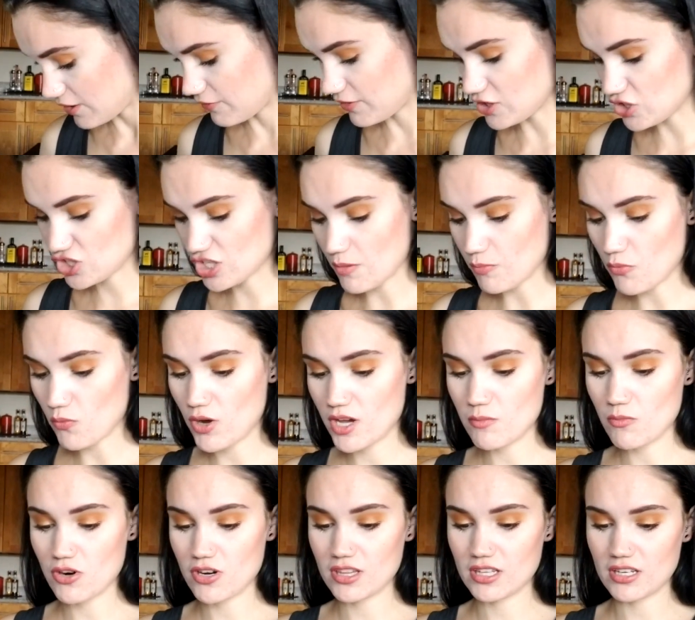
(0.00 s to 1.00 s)
Finished up one
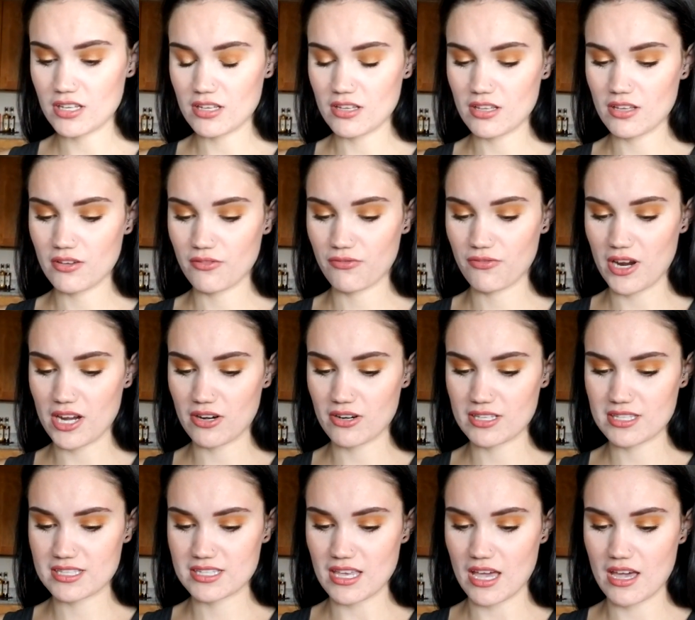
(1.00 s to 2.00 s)
more little
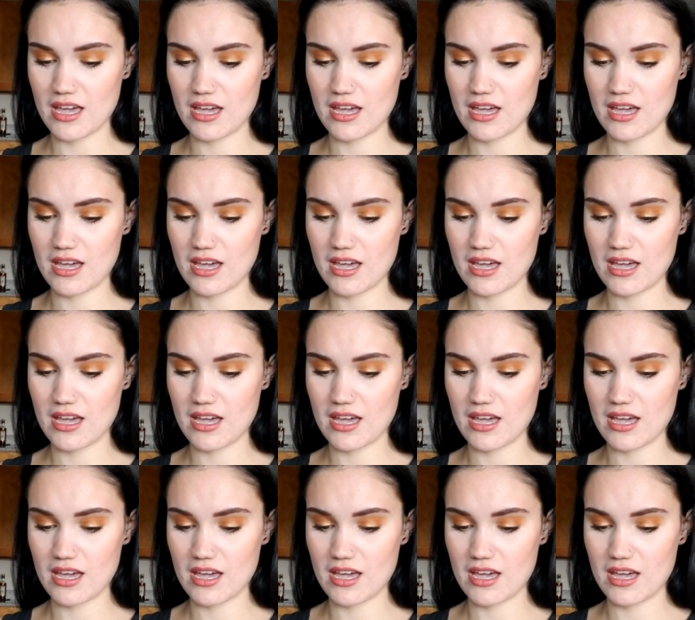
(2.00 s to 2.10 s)
fragrance,